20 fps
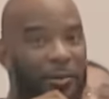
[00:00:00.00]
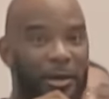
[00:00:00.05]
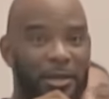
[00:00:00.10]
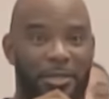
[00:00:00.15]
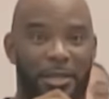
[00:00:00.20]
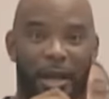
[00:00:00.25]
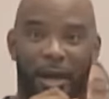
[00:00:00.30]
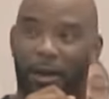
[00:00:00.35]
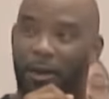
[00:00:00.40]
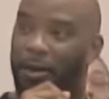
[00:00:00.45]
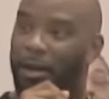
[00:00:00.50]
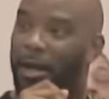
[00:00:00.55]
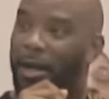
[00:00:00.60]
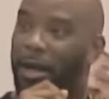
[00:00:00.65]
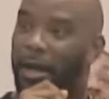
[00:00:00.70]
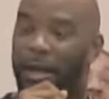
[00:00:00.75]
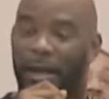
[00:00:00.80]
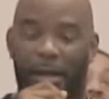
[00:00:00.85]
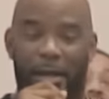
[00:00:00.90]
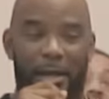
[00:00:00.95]
Watch out.
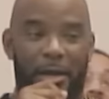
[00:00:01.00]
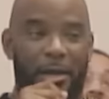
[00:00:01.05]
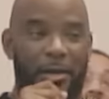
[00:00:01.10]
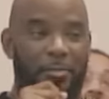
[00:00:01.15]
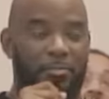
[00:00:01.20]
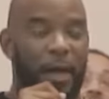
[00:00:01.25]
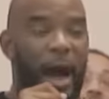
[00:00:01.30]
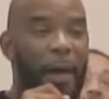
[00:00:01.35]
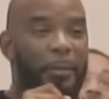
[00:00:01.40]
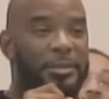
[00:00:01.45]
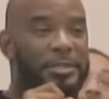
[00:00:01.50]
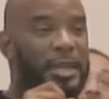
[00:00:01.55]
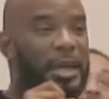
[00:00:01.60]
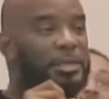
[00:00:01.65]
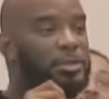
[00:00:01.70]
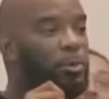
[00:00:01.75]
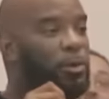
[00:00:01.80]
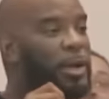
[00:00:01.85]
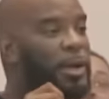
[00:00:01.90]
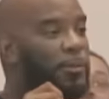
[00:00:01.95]
The Bible
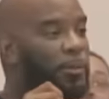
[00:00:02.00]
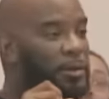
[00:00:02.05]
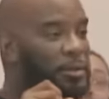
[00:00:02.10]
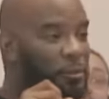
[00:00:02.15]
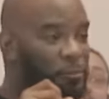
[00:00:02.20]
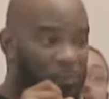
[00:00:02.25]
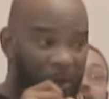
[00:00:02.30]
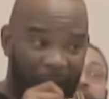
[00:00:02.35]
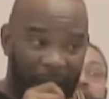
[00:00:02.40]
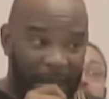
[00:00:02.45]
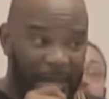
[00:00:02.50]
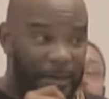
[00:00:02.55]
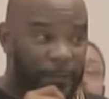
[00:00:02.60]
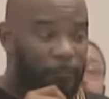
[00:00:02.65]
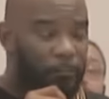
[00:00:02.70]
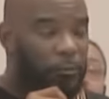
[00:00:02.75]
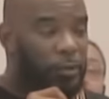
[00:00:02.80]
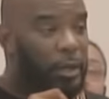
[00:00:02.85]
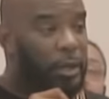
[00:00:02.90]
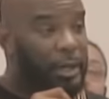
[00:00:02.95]
says when he went to
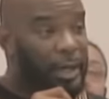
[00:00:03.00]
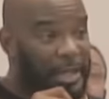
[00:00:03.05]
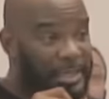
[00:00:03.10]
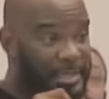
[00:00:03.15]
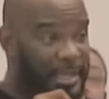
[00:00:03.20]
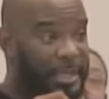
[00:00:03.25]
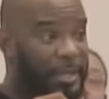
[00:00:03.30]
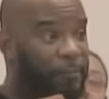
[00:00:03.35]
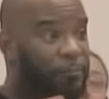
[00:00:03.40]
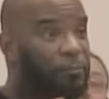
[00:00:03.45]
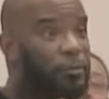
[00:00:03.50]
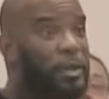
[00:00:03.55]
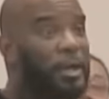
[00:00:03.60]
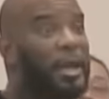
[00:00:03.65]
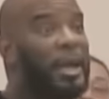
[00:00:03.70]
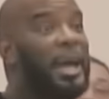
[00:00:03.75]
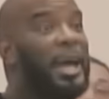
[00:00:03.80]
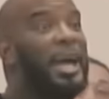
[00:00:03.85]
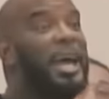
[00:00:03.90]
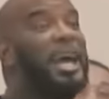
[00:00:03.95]
fighting, listen,
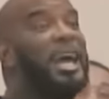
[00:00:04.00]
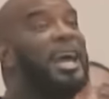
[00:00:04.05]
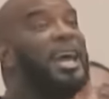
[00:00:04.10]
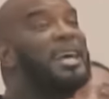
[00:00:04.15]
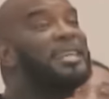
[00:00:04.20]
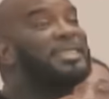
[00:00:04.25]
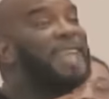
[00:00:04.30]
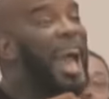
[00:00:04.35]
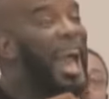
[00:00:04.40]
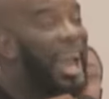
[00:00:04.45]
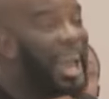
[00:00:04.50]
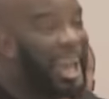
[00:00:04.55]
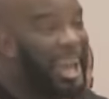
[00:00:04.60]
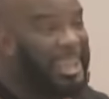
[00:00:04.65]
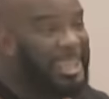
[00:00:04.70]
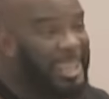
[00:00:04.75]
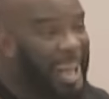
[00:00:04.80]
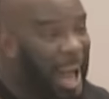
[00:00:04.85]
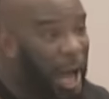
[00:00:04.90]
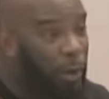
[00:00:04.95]
his
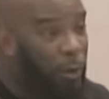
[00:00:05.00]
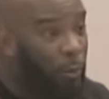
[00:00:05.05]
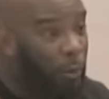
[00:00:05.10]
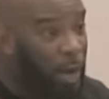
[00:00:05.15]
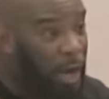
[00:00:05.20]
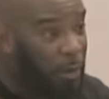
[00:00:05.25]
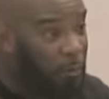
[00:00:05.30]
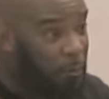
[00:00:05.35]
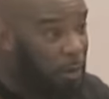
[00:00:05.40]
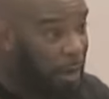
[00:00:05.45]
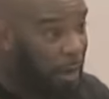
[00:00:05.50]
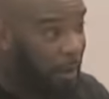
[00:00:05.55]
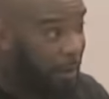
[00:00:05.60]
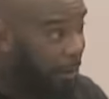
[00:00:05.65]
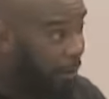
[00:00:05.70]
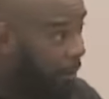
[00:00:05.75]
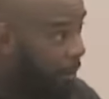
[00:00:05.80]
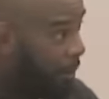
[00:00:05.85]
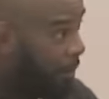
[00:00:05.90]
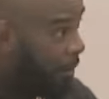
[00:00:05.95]
hand got weary.
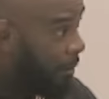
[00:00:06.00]
Yes,